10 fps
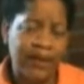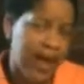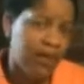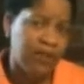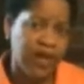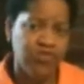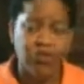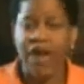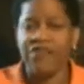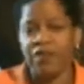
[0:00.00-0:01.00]
And nowadays
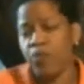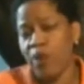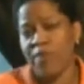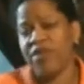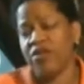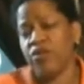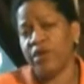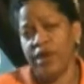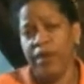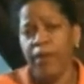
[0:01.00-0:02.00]
you have some women that don't
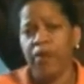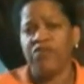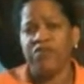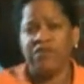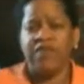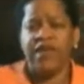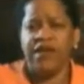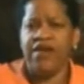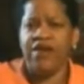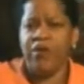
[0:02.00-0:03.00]
carry purses and they
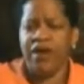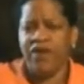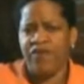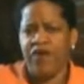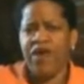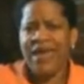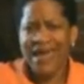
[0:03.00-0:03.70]
carry whatever